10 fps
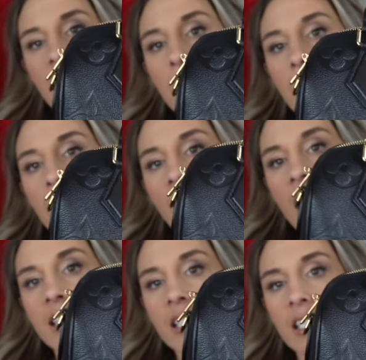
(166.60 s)

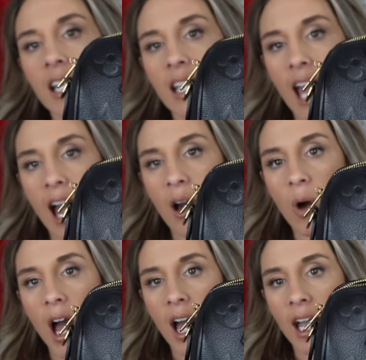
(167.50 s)
embossed
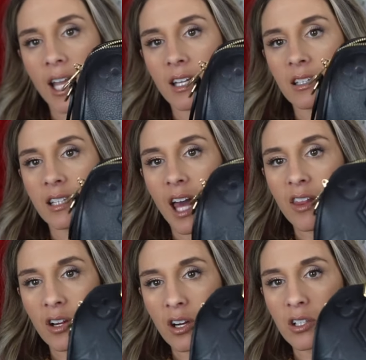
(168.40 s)
cowhide
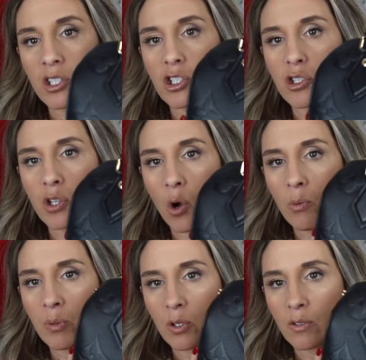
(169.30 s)
leather, so
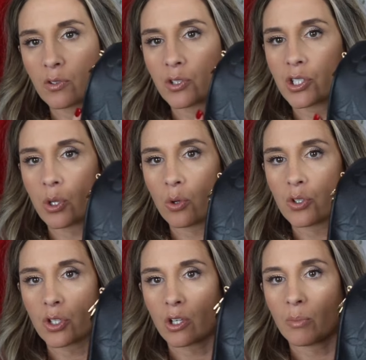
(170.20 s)
beautiful, so
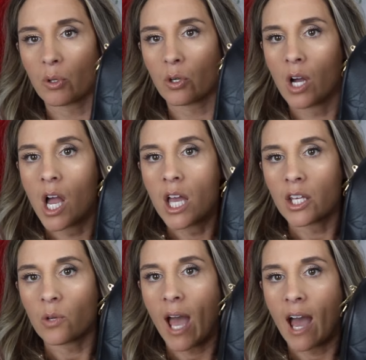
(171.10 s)
durable.
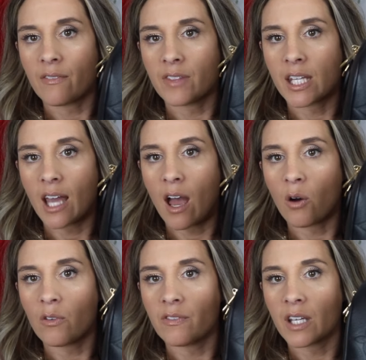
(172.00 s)
You have the
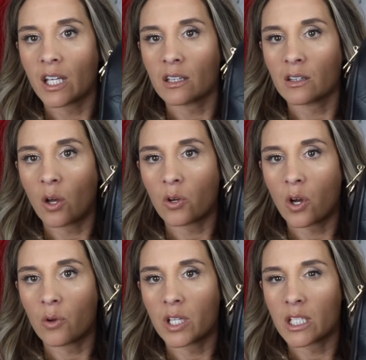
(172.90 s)
L V
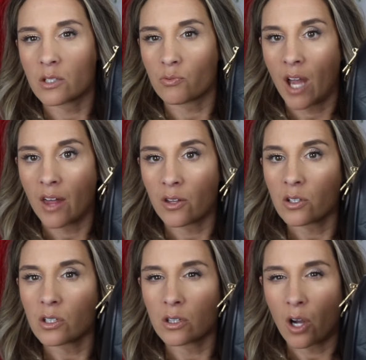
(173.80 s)
logo that is
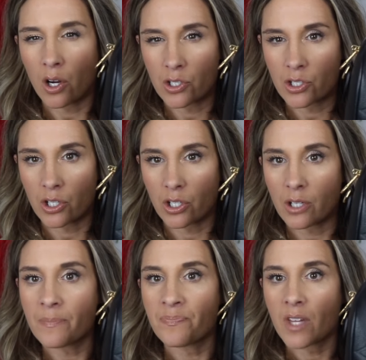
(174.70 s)
rather
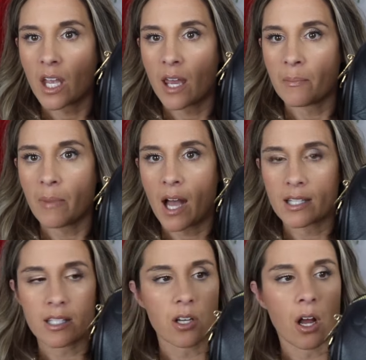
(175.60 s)
larger
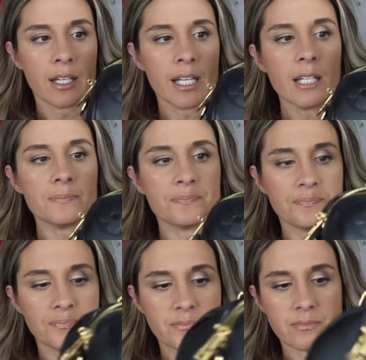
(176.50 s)
embossed on it.
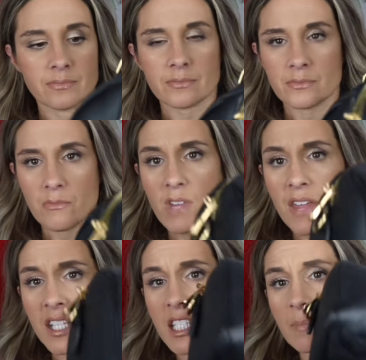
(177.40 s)

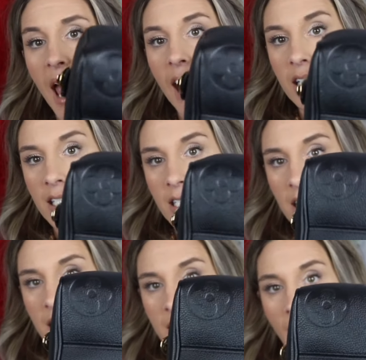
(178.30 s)
This bag does
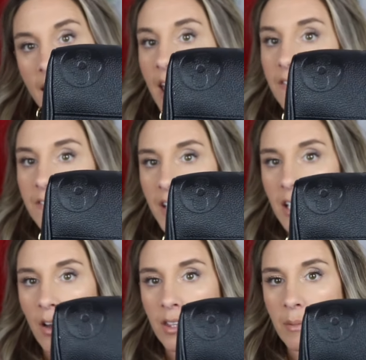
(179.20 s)
not have
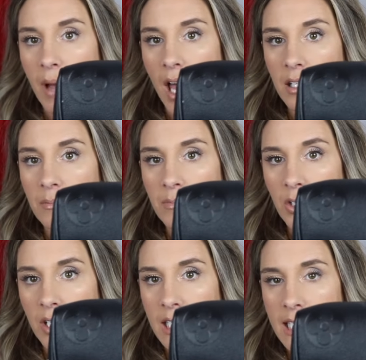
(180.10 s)
feet on the bottom, you
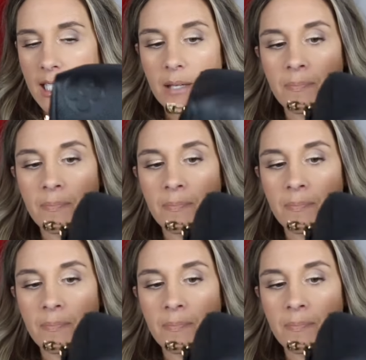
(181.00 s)
can see.